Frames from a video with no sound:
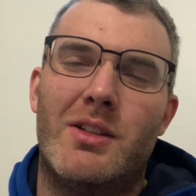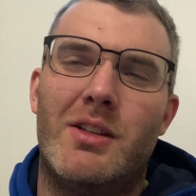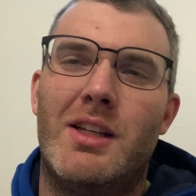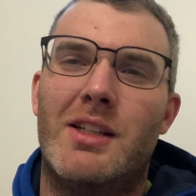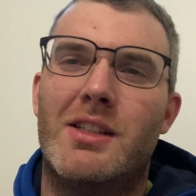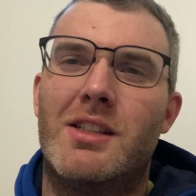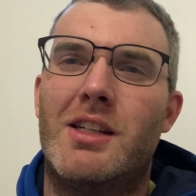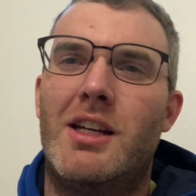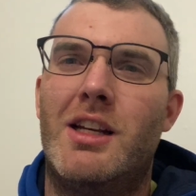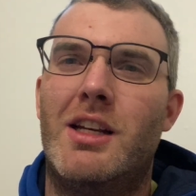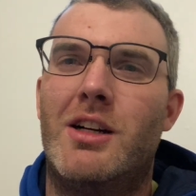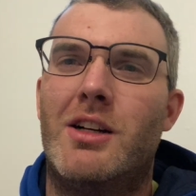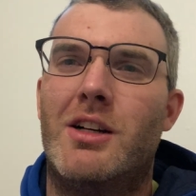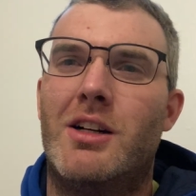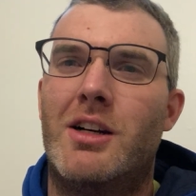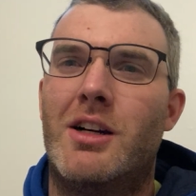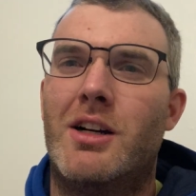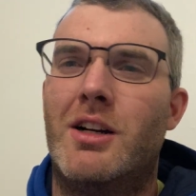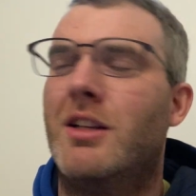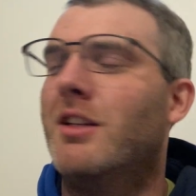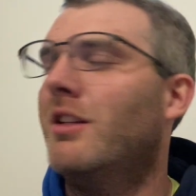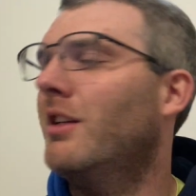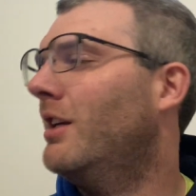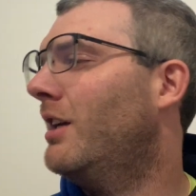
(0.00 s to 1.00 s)
that's kind of
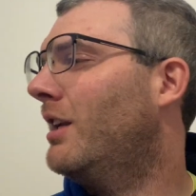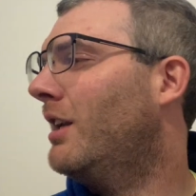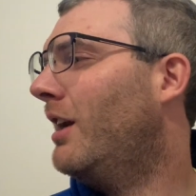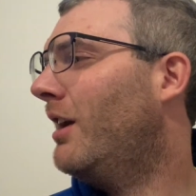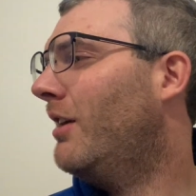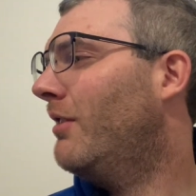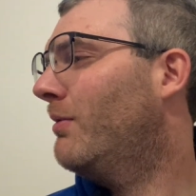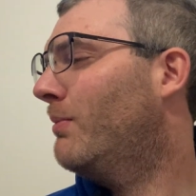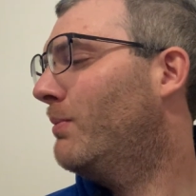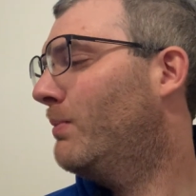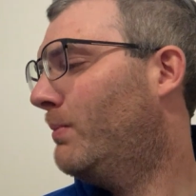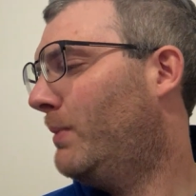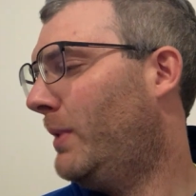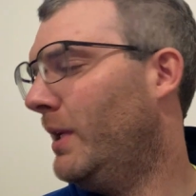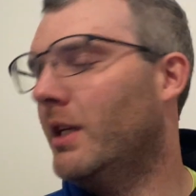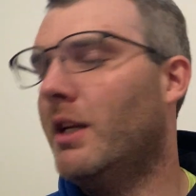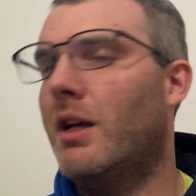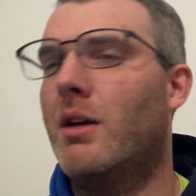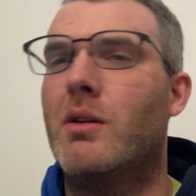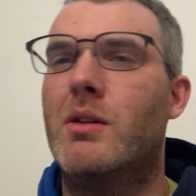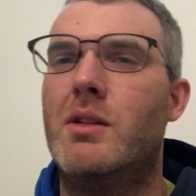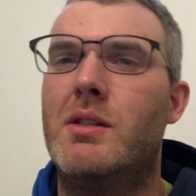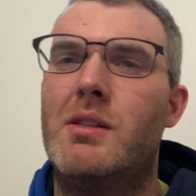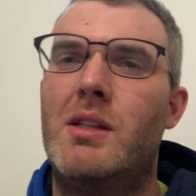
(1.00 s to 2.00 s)
hard. And I've been
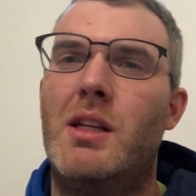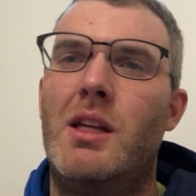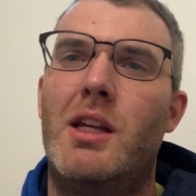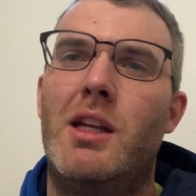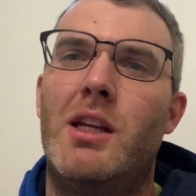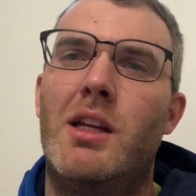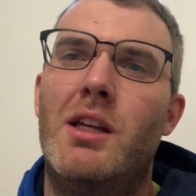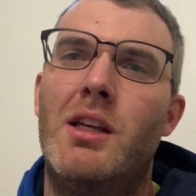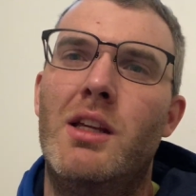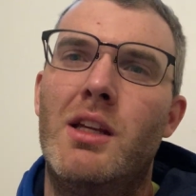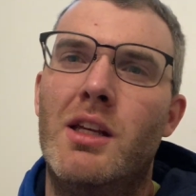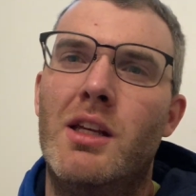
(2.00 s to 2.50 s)
noticing,